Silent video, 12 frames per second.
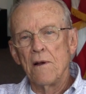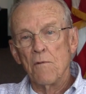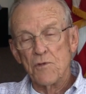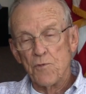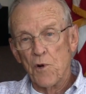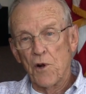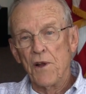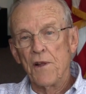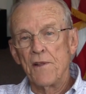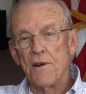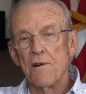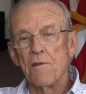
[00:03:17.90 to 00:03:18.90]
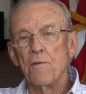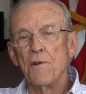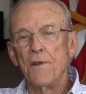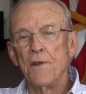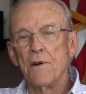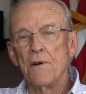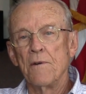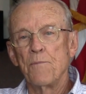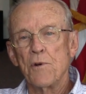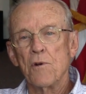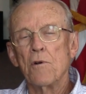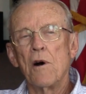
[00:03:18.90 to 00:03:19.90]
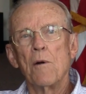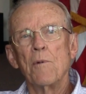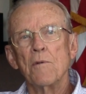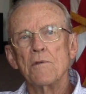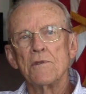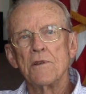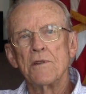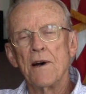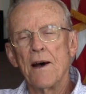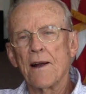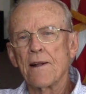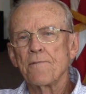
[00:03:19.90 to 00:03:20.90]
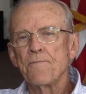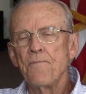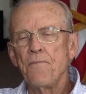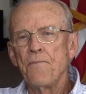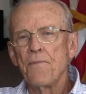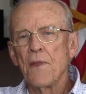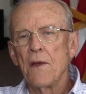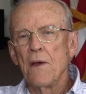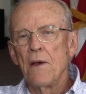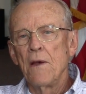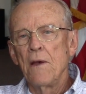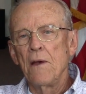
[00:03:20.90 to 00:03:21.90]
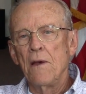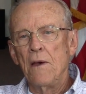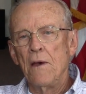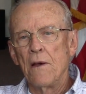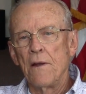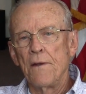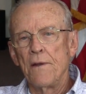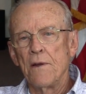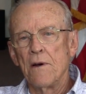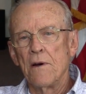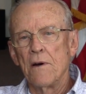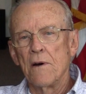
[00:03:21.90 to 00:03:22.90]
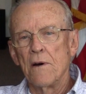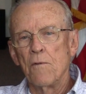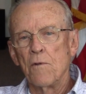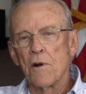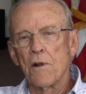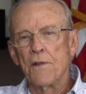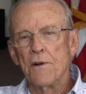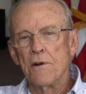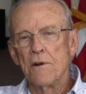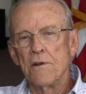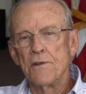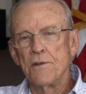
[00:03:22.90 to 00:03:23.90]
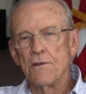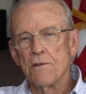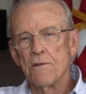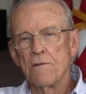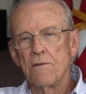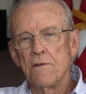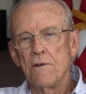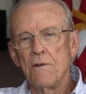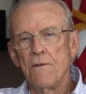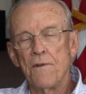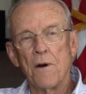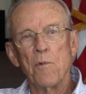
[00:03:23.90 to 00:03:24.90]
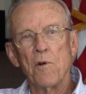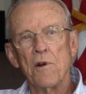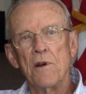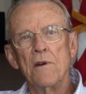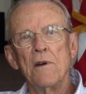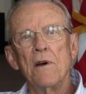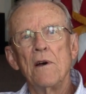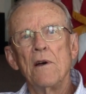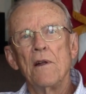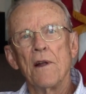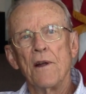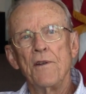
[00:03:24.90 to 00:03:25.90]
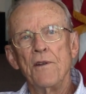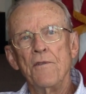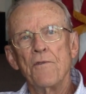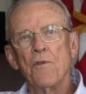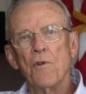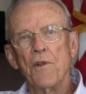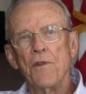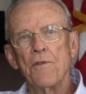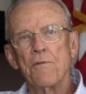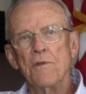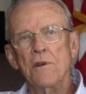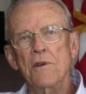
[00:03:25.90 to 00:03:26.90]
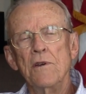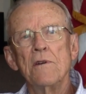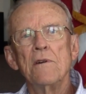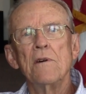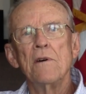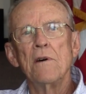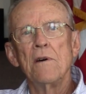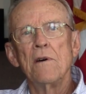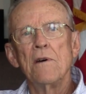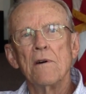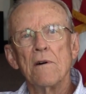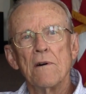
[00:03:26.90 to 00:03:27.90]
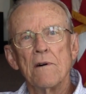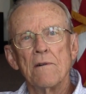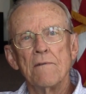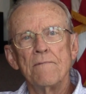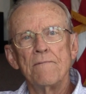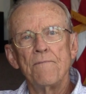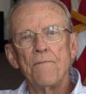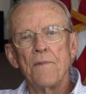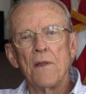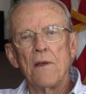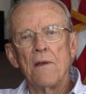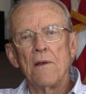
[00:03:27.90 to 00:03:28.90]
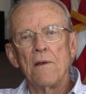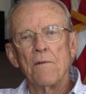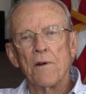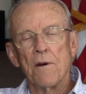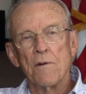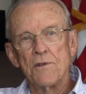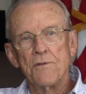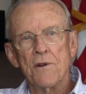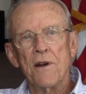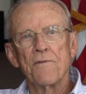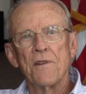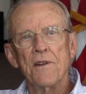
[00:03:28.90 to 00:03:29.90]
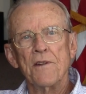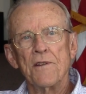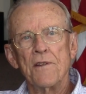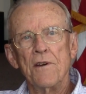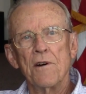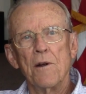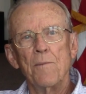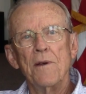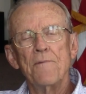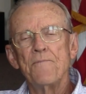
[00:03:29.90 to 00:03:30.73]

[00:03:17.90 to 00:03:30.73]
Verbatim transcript: was working there when uh, Pearl Harbor was attacked, and I worked there until February 1943 uh, when I was drafted into the Army.